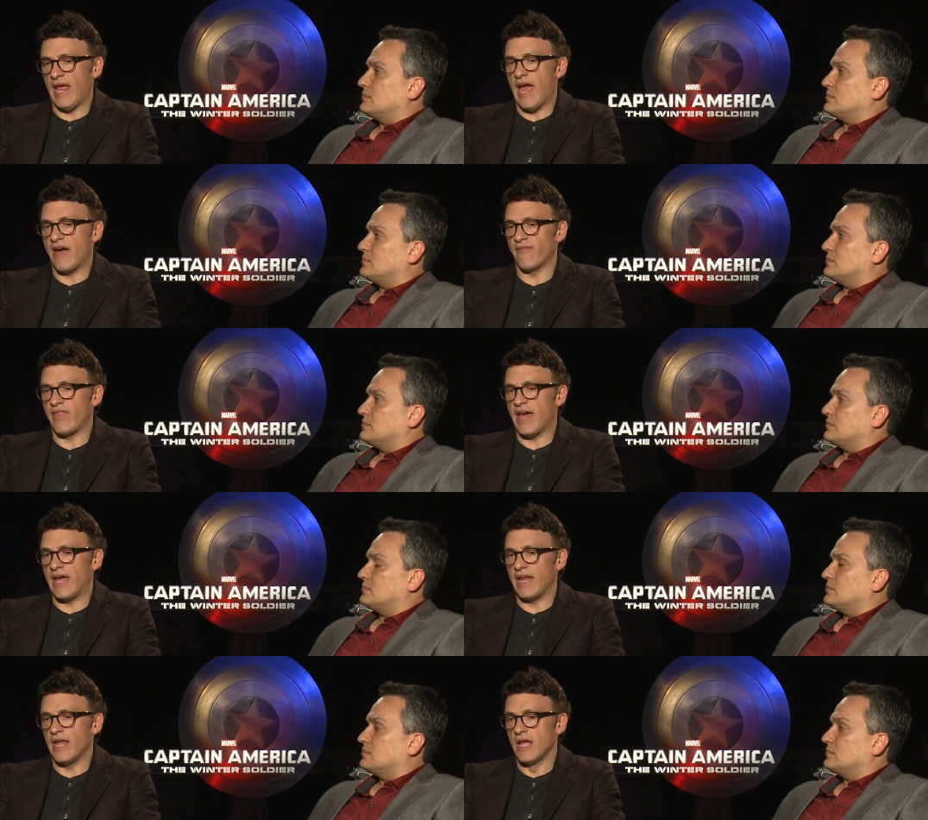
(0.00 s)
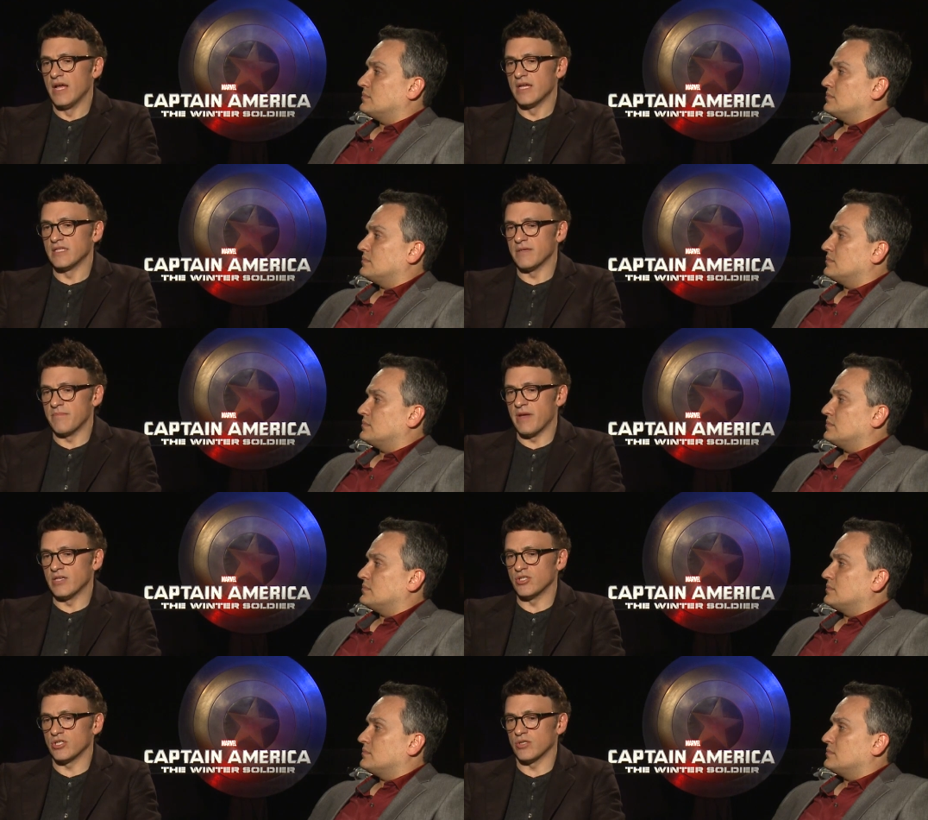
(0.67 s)
Speaker 1: have that
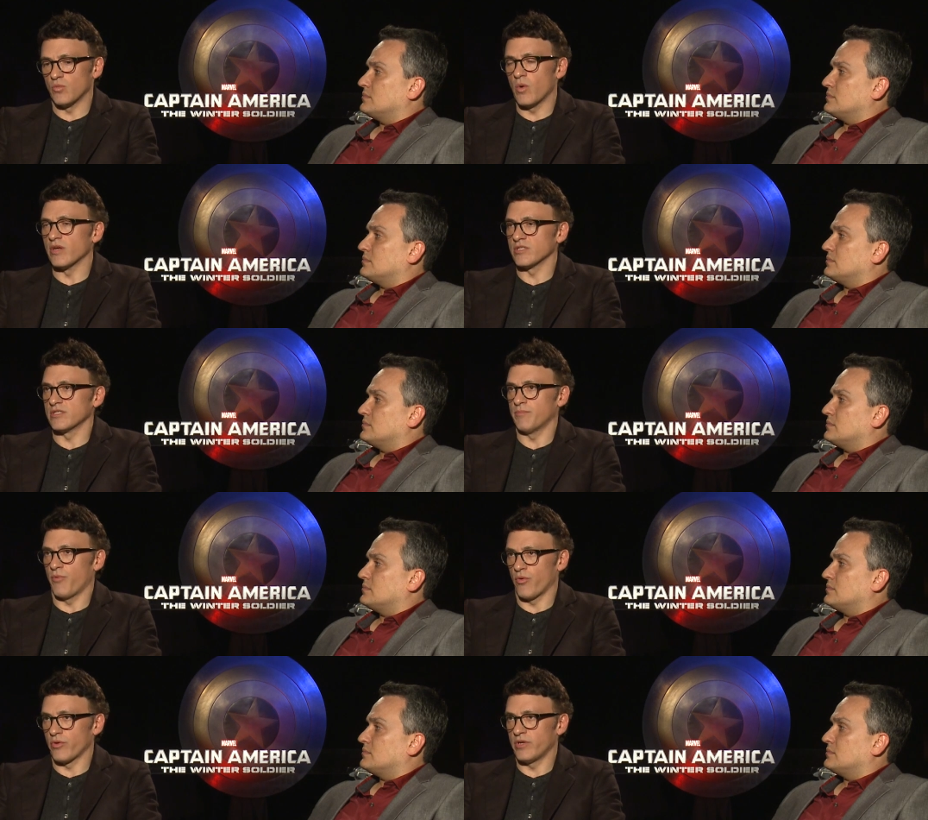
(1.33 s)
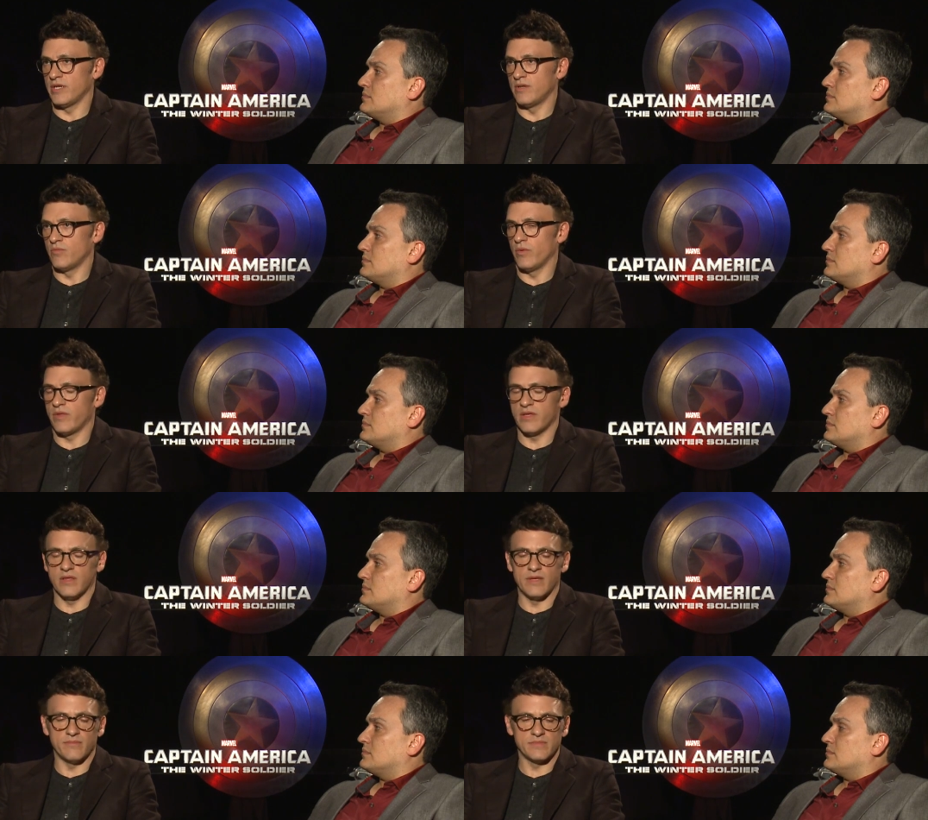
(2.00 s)
dimension well supported
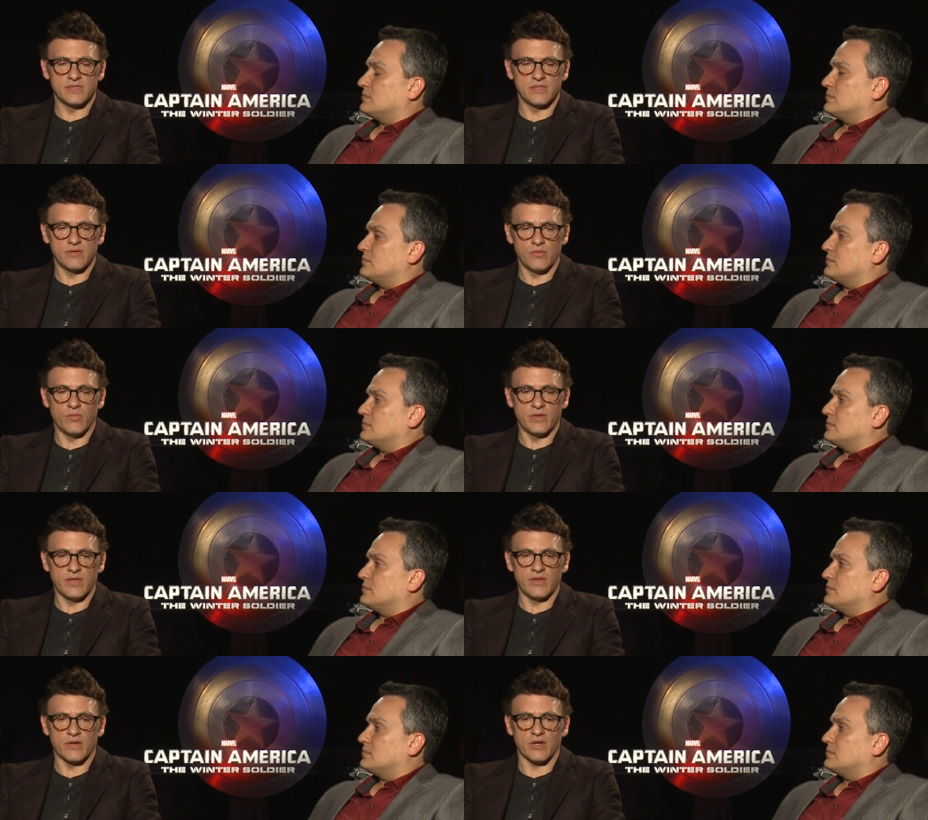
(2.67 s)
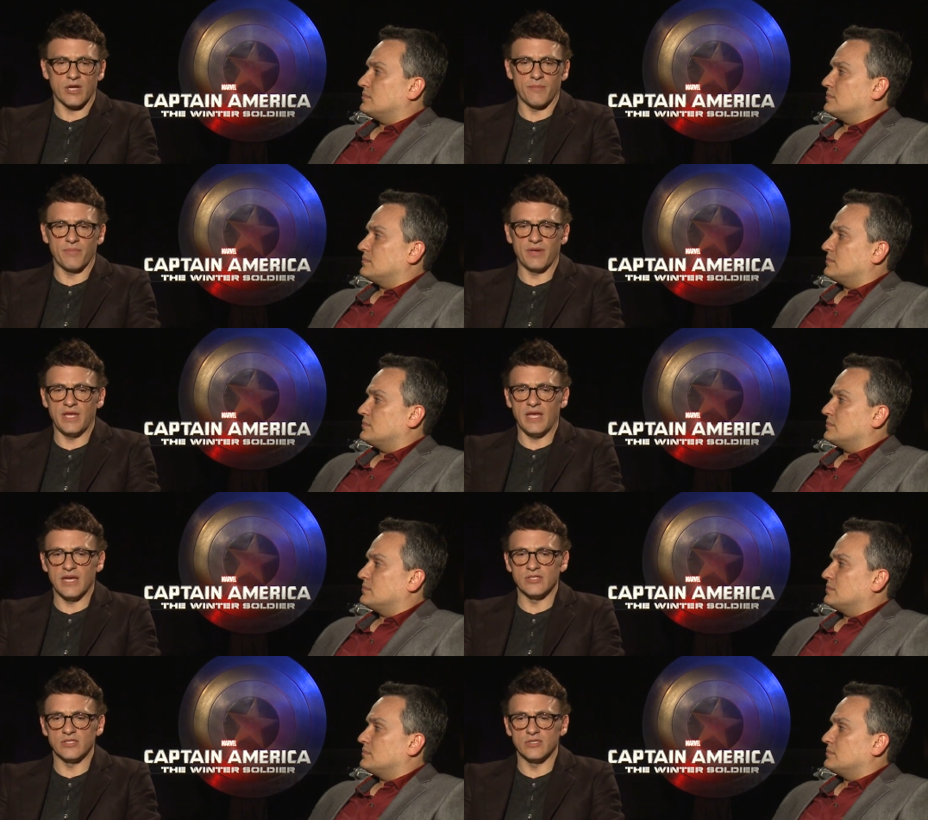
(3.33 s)
within their
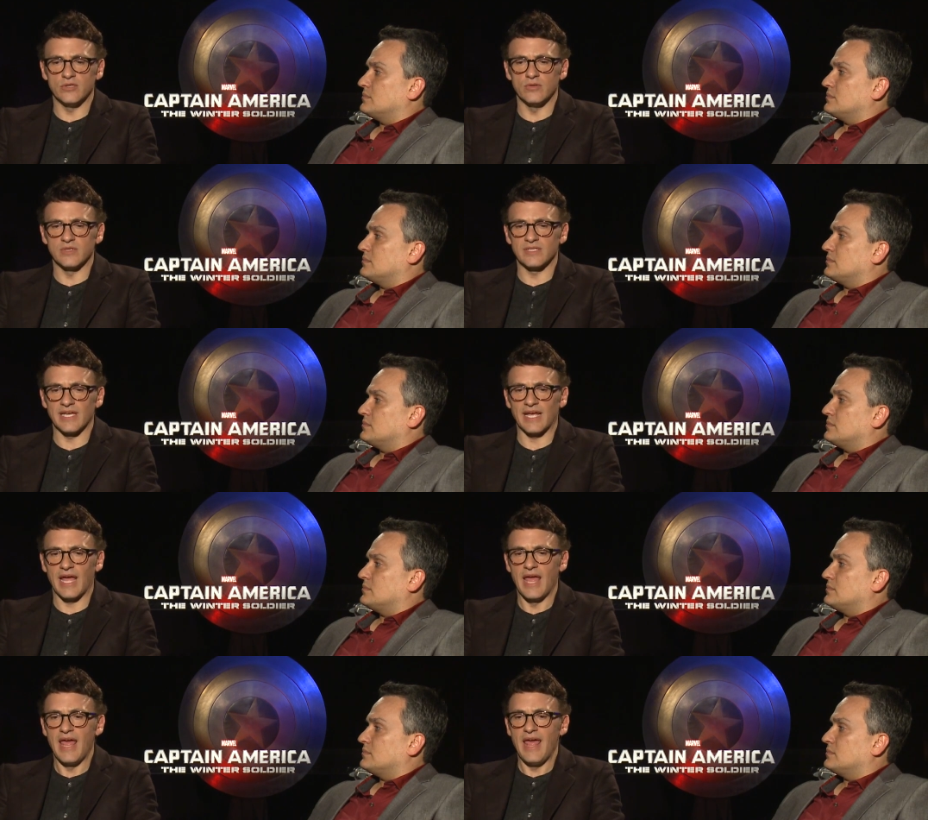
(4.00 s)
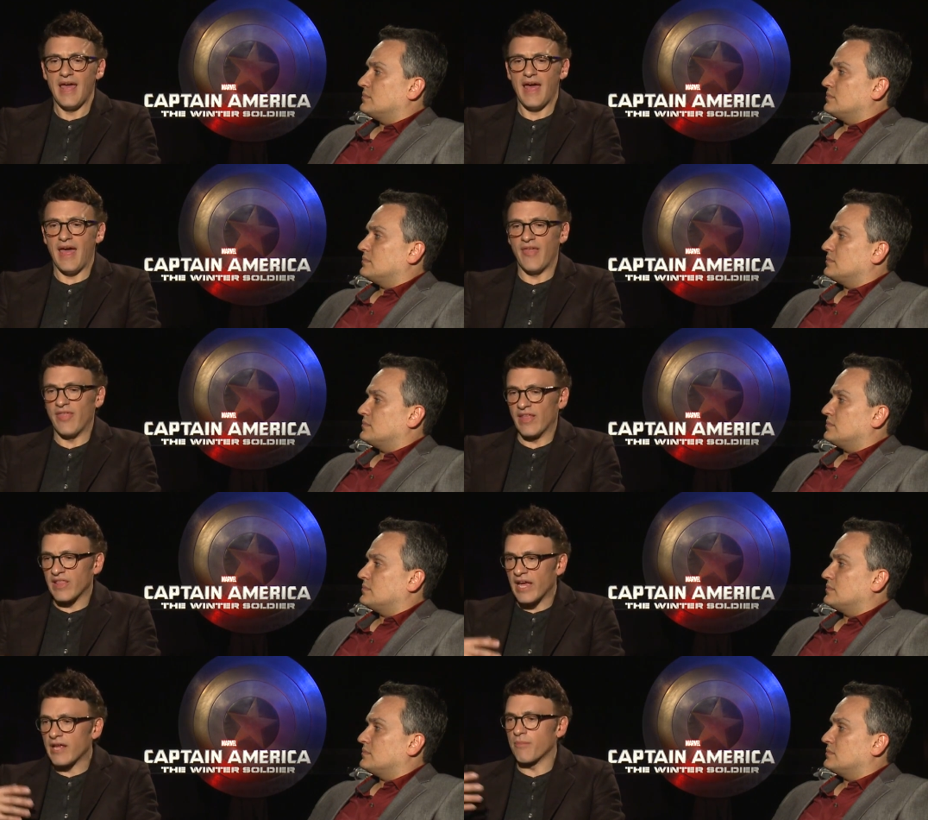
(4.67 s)
company. And two, it's like
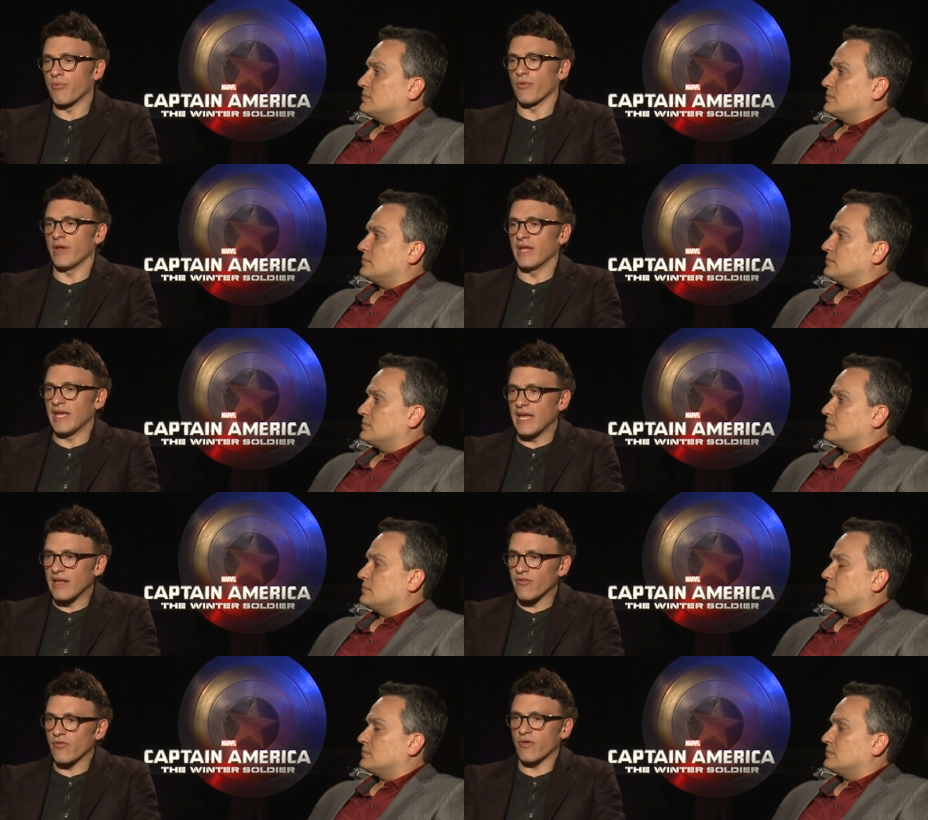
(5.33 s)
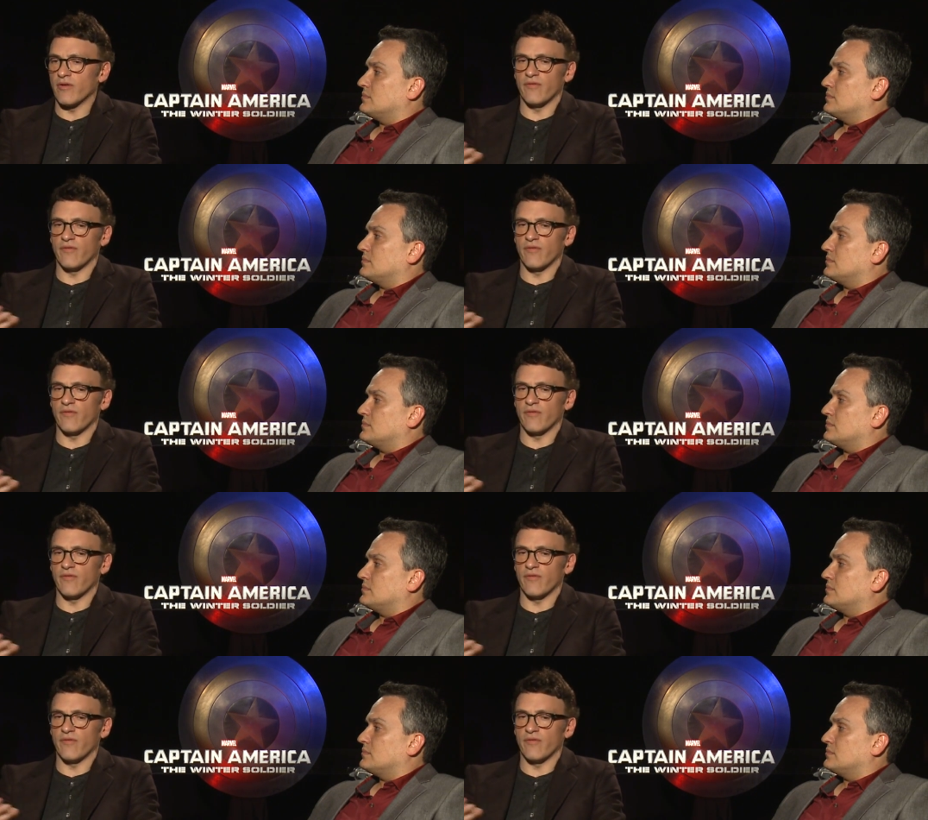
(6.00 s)
they like bringing sort